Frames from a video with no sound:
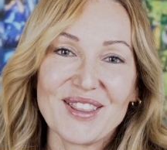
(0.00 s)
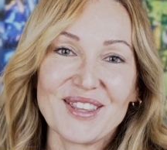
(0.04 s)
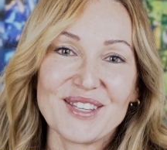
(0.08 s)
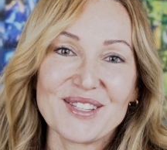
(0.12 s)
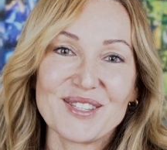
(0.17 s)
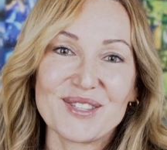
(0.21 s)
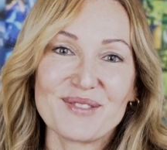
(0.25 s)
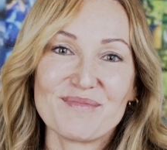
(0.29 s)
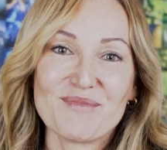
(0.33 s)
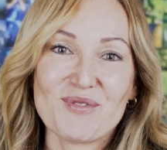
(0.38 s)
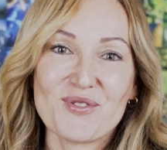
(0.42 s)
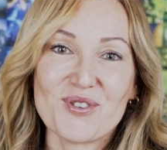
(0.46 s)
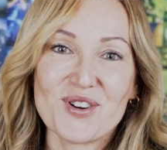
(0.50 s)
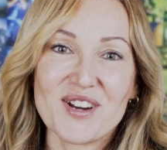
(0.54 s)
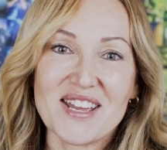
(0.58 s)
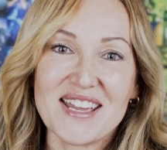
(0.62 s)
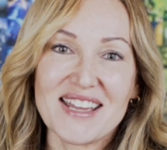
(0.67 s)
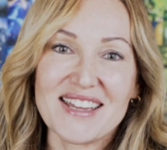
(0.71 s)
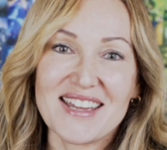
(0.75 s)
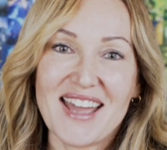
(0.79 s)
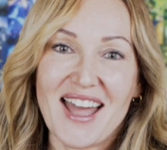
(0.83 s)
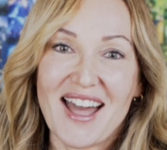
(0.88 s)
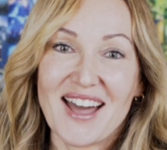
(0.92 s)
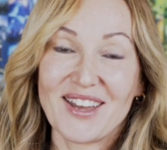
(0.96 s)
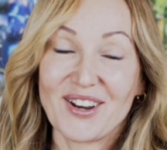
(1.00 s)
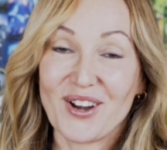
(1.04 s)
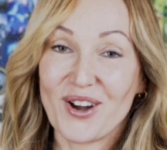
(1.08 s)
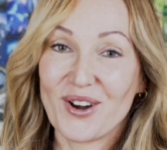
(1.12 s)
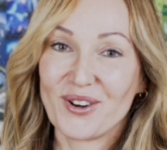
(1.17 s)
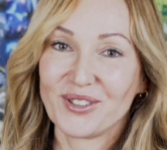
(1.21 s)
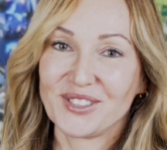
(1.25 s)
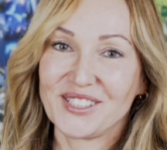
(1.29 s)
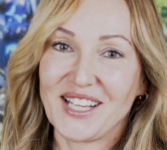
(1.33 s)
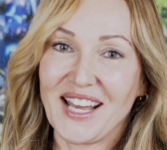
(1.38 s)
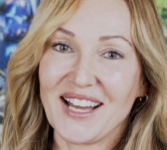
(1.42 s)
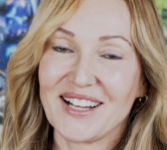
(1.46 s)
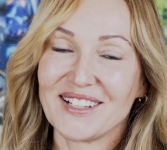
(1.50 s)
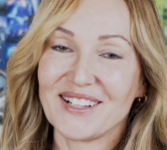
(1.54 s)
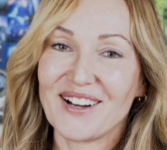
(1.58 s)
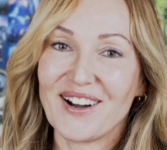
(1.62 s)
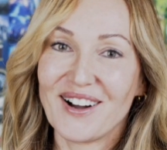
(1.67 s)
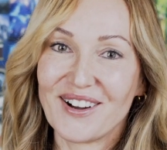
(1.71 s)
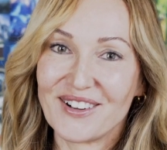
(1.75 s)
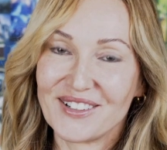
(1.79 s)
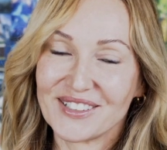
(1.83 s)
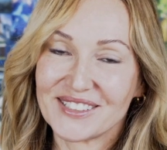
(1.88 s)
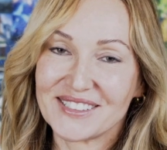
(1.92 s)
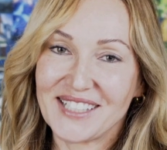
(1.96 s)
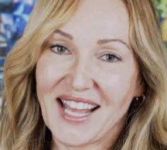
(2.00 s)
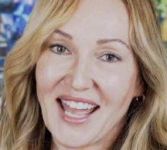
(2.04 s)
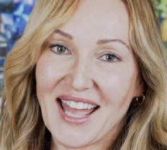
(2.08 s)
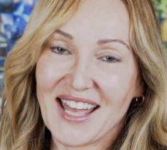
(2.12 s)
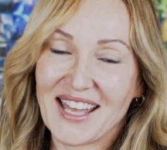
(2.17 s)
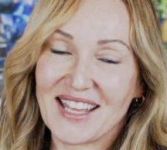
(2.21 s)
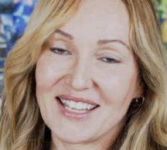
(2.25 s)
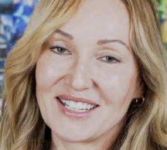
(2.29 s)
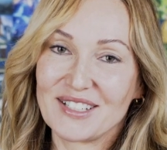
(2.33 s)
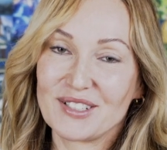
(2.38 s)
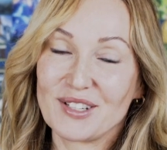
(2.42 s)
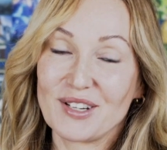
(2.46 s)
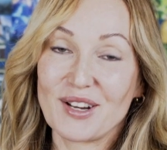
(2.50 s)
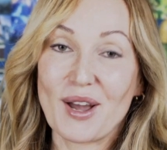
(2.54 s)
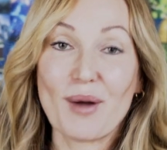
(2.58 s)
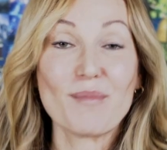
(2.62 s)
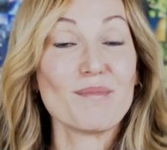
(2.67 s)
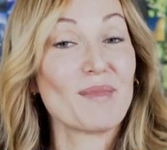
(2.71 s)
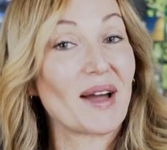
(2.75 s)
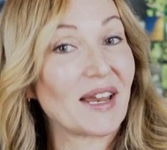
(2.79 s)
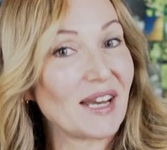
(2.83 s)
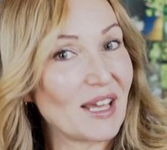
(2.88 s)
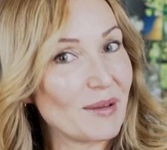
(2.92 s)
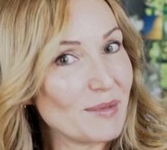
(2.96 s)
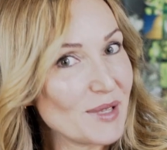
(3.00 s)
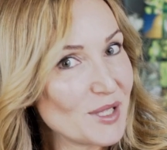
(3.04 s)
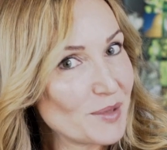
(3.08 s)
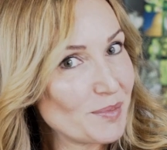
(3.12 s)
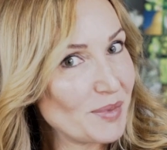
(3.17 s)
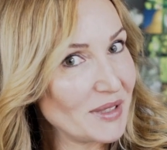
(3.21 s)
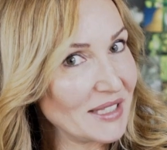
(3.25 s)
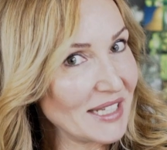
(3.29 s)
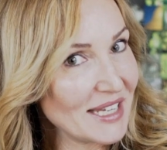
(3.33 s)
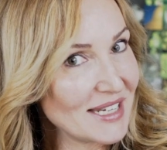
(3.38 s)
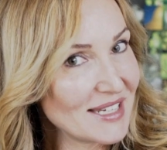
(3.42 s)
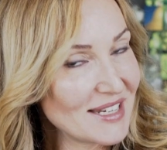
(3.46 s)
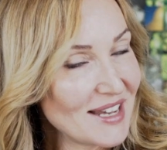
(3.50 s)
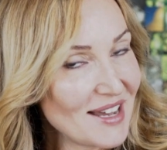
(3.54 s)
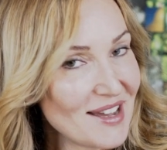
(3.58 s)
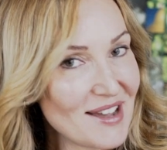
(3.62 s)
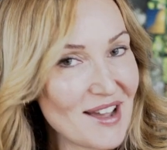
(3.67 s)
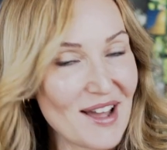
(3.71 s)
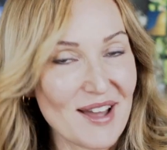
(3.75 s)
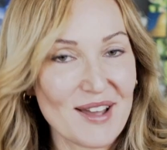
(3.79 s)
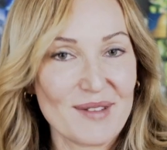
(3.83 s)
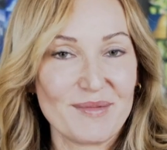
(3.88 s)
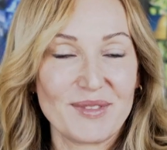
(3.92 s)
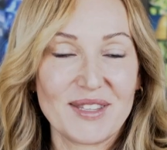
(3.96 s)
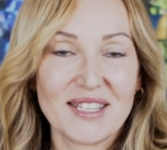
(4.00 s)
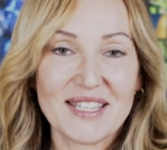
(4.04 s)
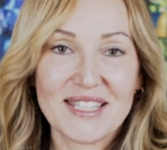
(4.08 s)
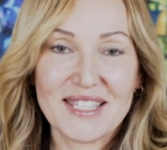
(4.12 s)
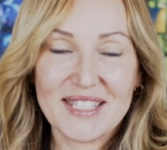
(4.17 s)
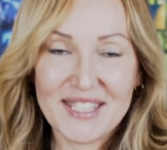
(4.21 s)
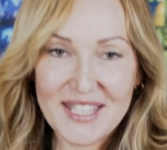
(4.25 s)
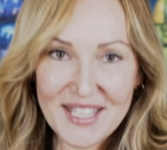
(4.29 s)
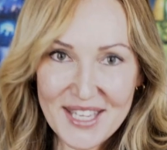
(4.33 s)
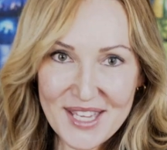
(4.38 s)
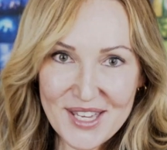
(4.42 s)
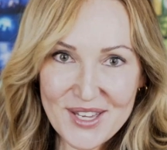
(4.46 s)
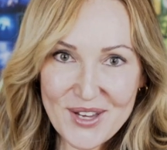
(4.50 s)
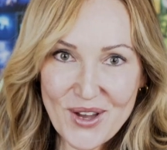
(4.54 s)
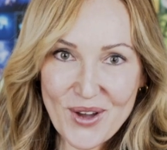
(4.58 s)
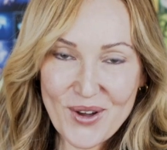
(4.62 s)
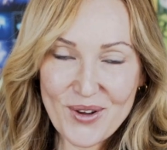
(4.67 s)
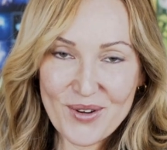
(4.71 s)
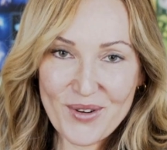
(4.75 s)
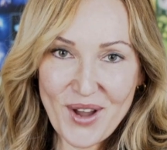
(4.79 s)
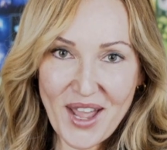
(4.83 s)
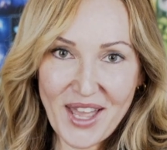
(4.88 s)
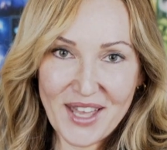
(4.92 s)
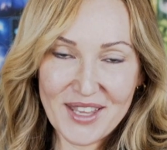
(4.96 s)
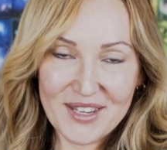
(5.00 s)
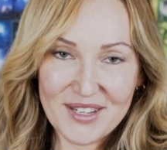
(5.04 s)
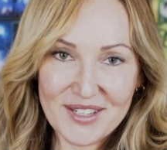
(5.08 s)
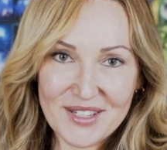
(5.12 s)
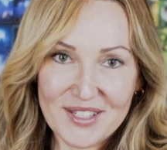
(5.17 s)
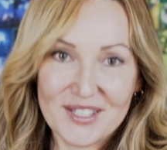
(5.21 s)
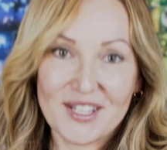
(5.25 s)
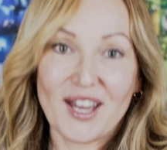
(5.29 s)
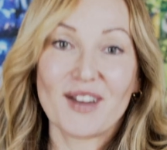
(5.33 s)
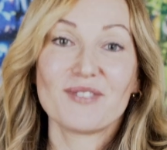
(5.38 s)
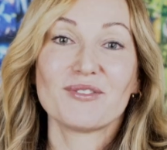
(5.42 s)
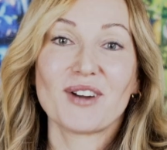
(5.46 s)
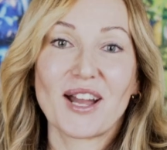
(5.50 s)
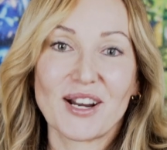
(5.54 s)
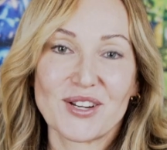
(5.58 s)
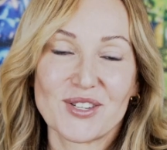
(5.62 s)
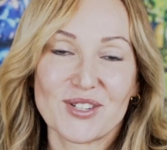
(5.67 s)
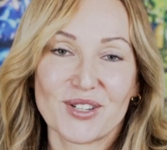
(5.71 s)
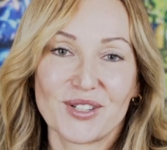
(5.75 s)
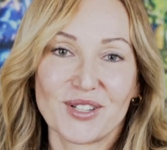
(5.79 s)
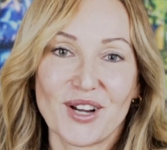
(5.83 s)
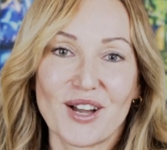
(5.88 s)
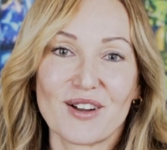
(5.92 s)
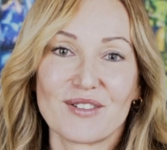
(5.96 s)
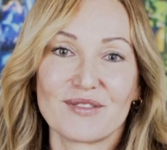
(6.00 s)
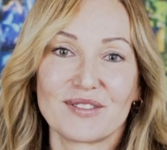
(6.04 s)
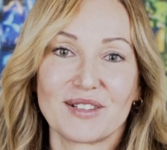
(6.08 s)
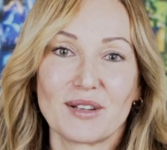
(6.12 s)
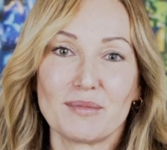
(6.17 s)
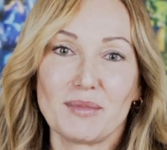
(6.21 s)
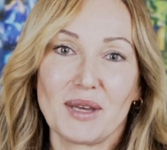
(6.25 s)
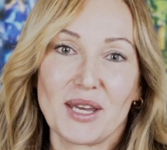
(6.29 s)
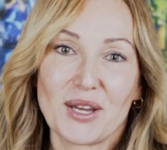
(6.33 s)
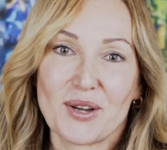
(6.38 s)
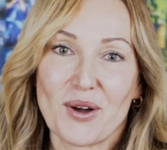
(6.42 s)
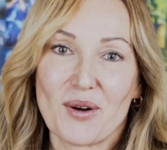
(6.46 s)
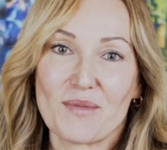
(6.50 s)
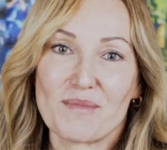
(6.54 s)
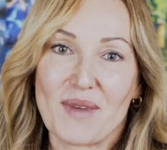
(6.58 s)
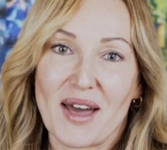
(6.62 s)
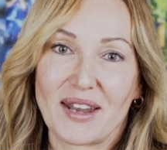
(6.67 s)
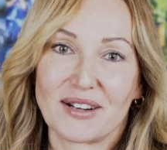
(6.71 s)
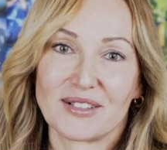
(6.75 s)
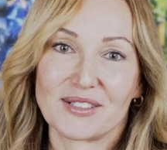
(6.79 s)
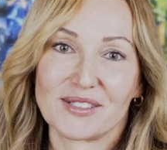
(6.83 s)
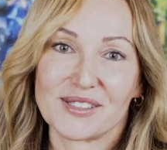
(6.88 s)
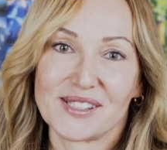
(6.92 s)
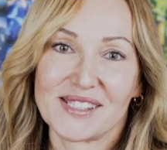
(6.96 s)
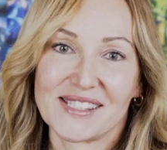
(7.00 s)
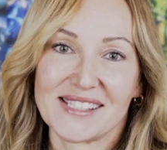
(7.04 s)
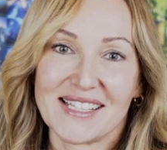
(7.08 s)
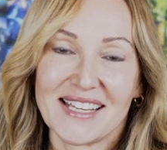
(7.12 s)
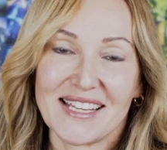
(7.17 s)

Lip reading: this morning at Hotel Alt, and my name is Belinda. I'm the CEO and Director of Lomiko Metals.